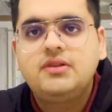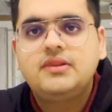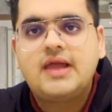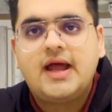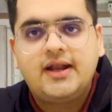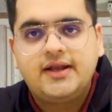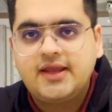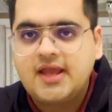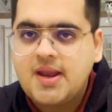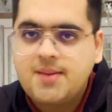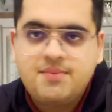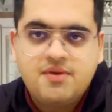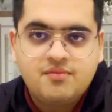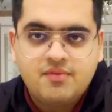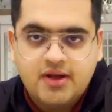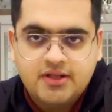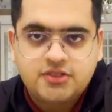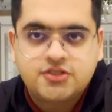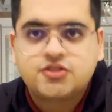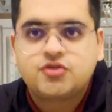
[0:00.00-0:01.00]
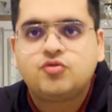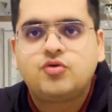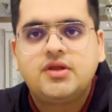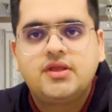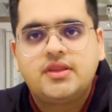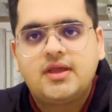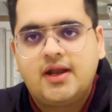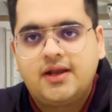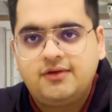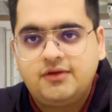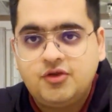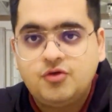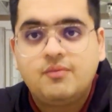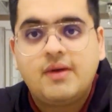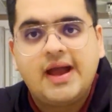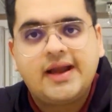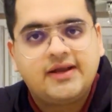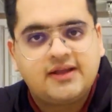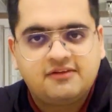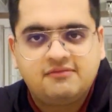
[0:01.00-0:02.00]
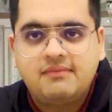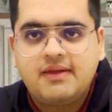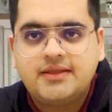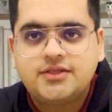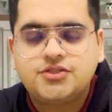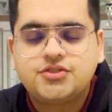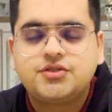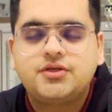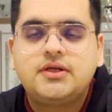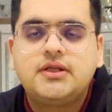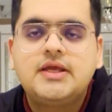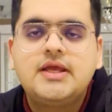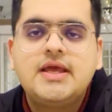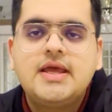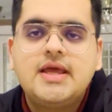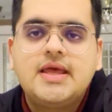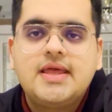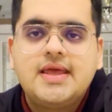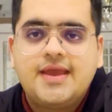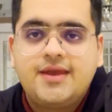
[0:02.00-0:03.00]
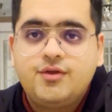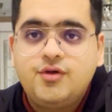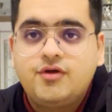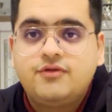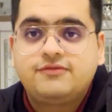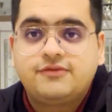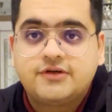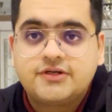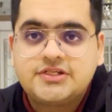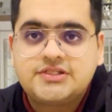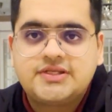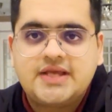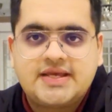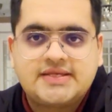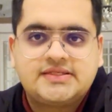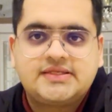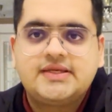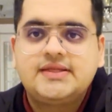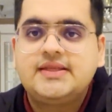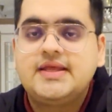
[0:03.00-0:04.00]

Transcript: that can be one story that you might have mentioned in your first essay.